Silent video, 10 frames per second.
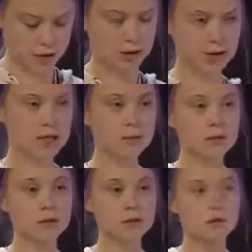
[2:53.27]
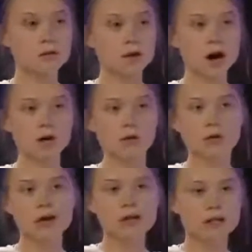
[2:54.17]
seemed to
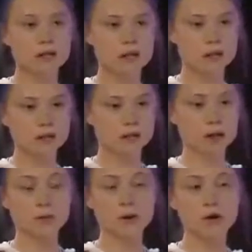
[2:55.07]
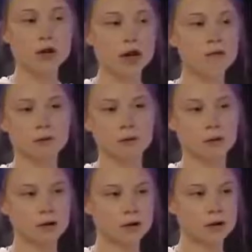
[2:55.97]
outrage and worry
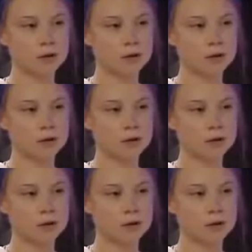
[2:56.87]
everyone.